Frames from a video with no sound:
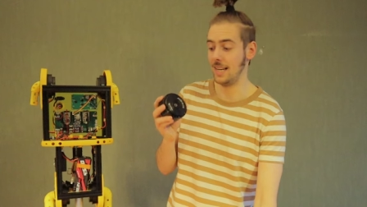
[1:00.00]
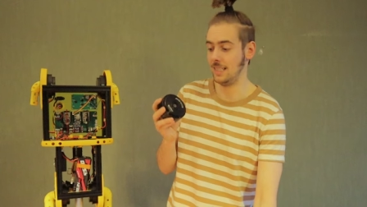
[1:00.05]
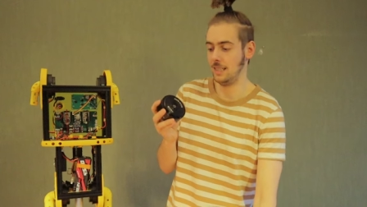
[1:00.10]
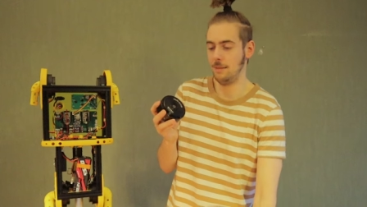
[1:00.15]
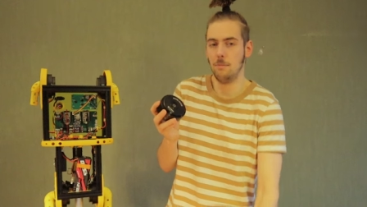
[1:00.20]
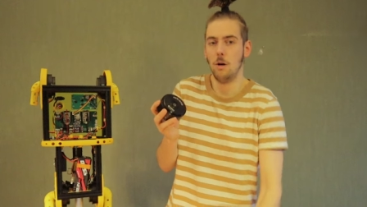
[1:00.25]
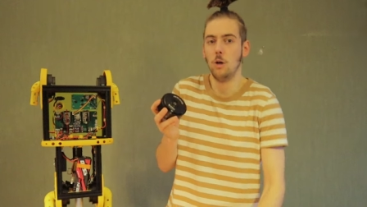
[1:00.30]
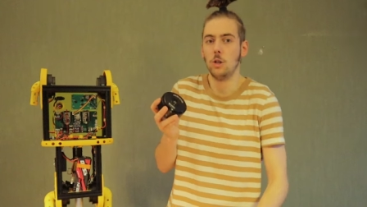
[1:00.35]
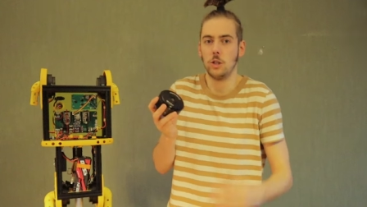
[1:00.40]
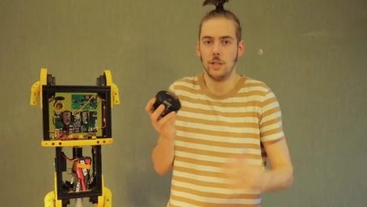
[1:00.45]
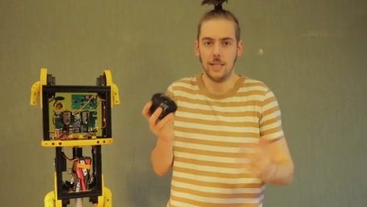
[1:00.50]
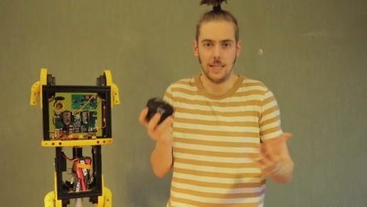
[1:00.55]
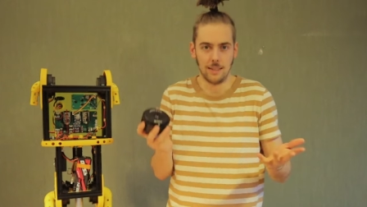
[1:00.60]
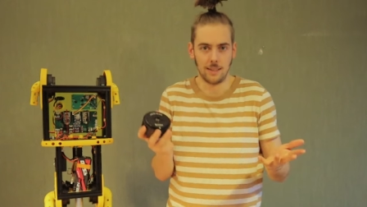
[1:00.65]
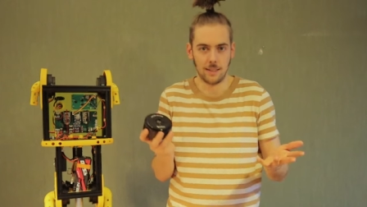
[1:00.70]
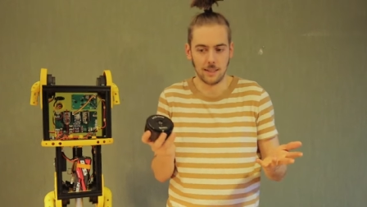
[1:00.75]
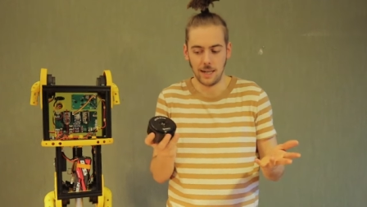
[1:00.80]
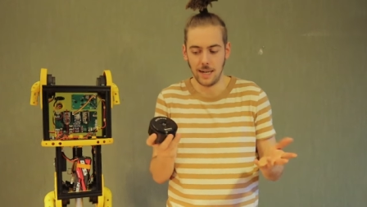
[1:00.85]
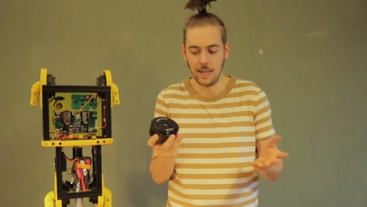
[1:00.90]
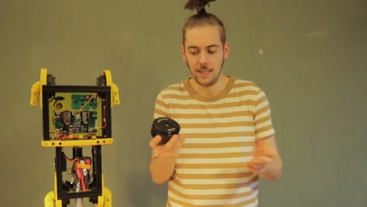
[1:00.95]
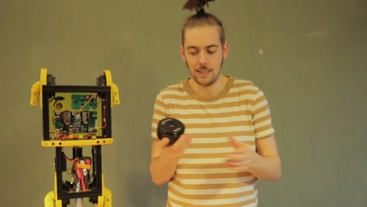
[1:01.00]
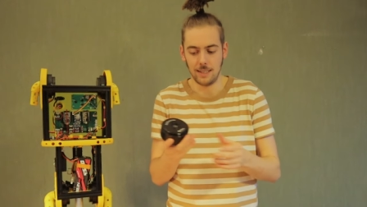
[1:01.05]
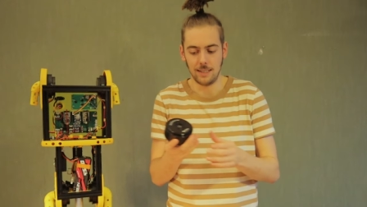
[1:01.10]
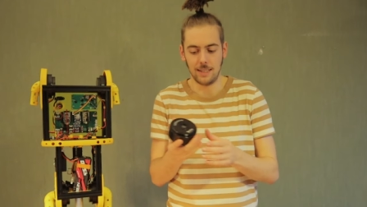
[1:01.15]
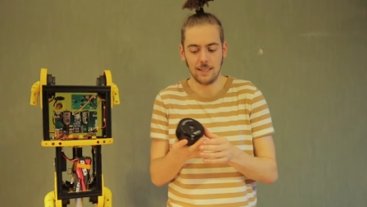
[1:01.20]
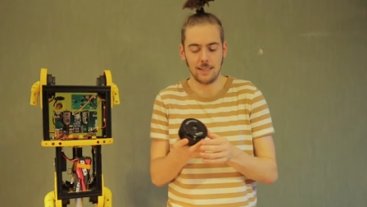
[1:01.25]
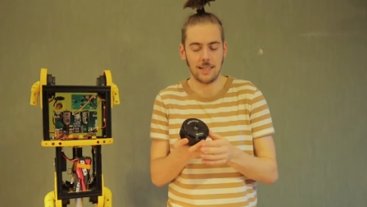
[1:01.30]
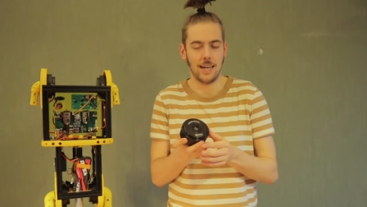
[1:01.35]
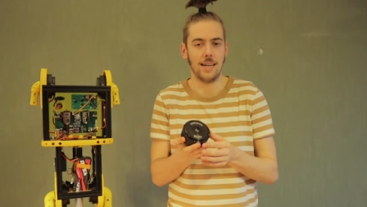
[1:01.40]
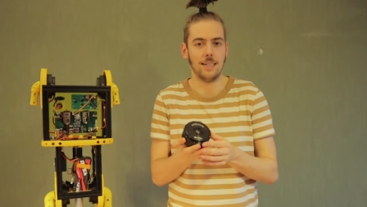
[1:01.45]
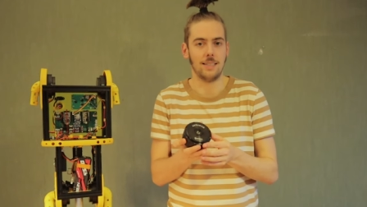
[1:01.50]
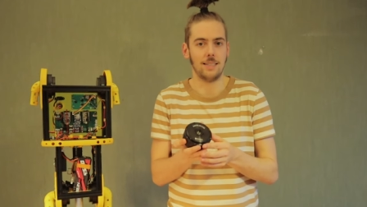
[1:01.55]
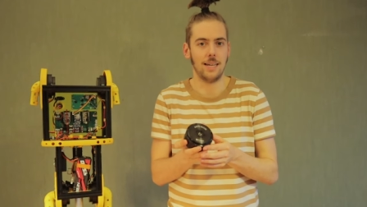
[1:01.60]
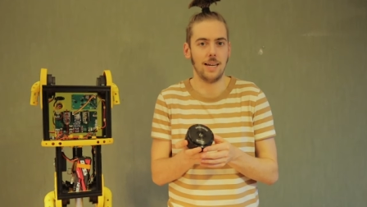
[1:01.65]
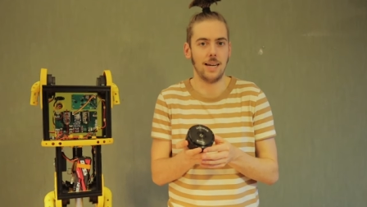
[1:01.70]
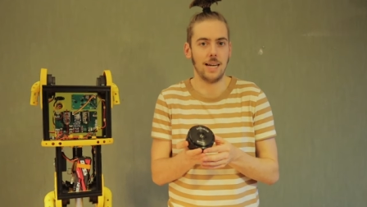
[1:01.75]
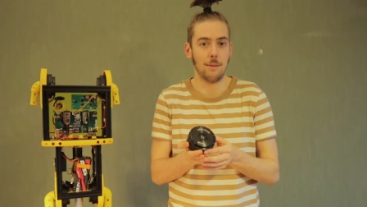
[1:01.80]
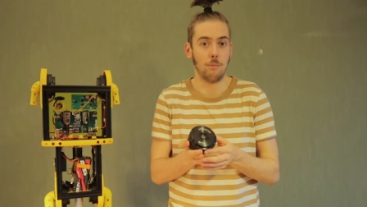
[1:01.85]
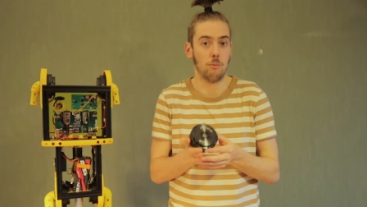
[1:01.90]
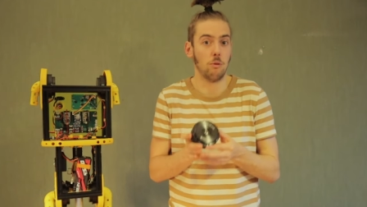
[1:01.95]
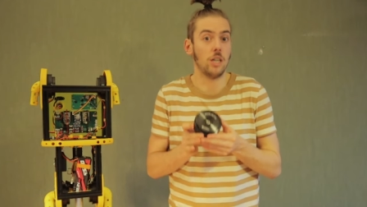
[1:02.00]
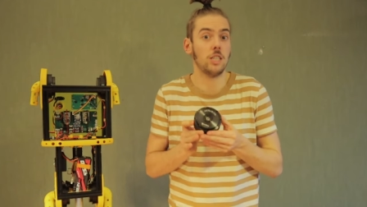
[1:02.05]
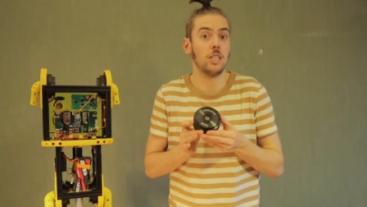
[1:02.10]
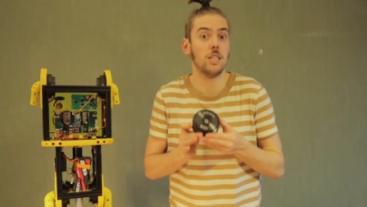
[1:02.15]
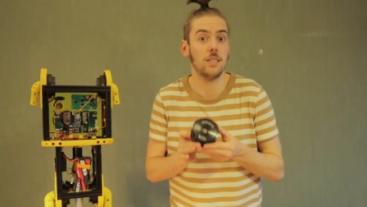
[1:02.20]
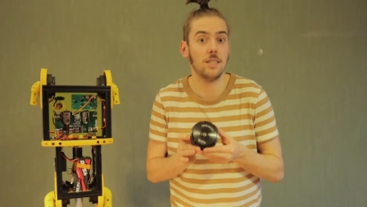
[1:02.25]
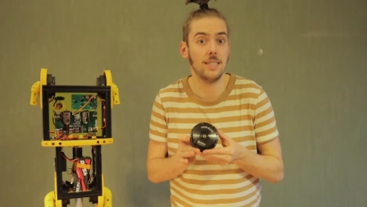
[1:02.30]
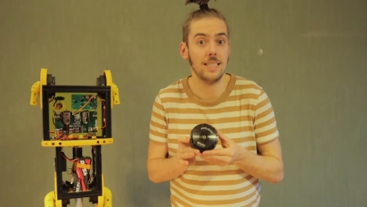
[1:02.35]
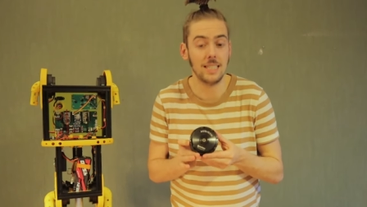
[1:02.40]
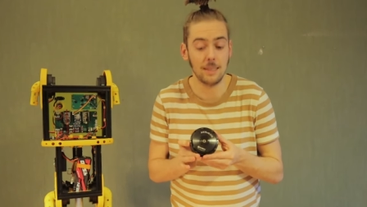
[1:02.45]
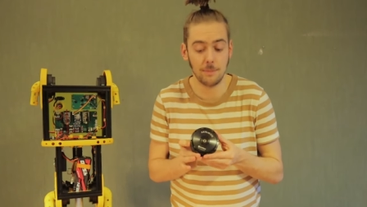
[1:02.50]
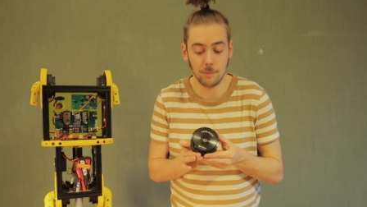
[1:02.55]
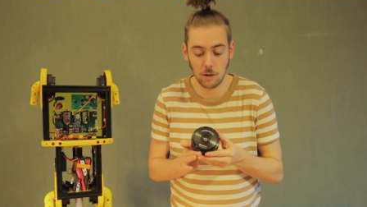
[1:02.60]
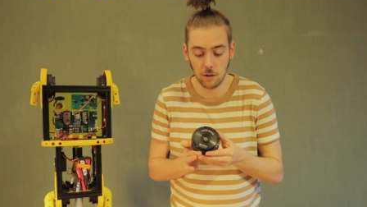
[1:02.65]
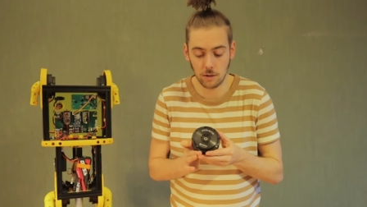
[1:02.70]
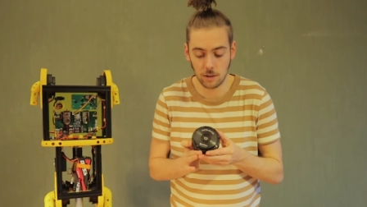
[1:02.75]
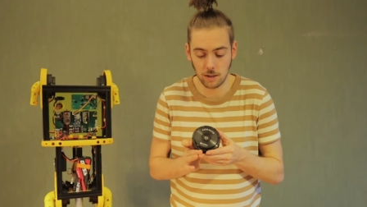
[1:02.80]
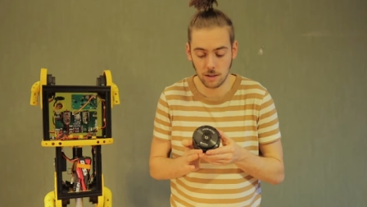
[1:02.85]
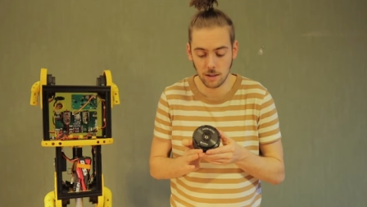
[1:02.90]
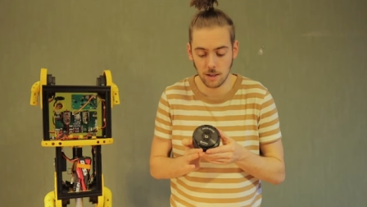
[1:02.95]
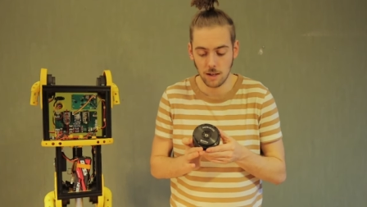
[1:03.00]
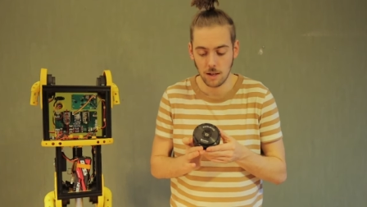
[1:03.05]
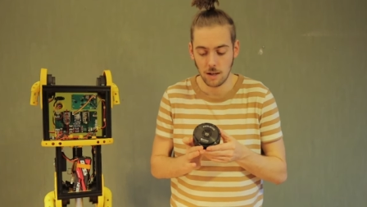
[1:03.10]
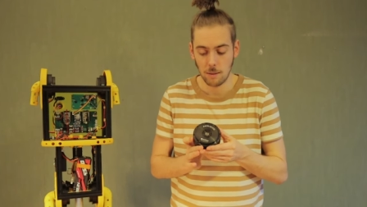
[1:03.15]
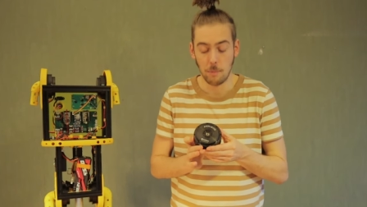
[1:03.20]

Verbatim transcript: has a motor inside, in this case a brushless DC motor,